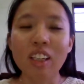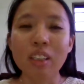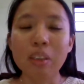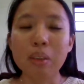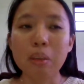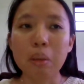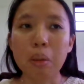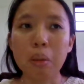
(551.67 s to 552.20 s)

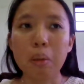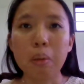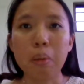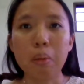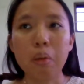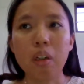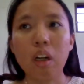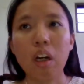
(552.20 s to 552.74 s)

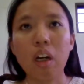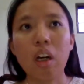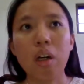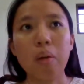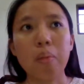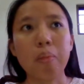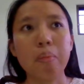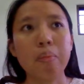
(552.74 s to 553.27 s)
So
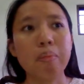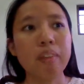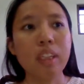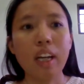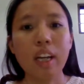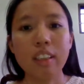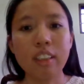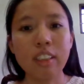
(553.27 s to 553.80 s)

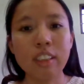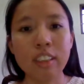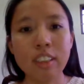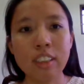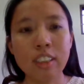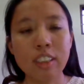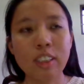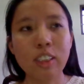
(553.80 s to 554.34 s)
this
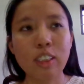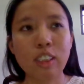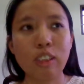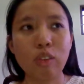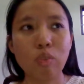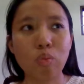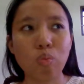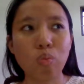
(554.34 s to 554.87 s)
is
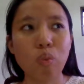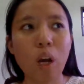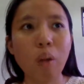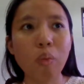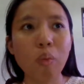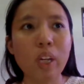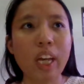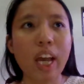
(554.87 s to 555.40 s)

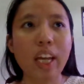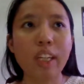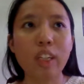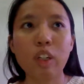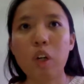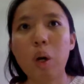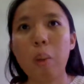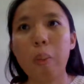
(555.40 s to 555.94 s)
one way I
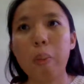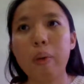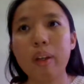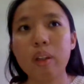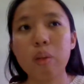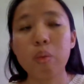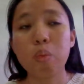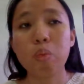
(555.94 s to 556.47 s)
incorporate
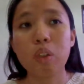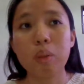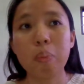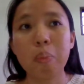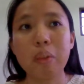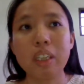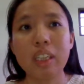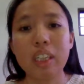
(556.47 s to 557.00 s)
it, would
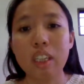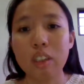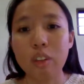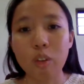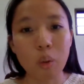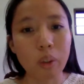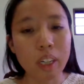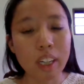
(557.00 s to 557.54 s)
be in
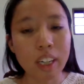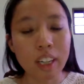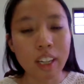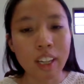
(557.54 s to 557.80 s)
yoga.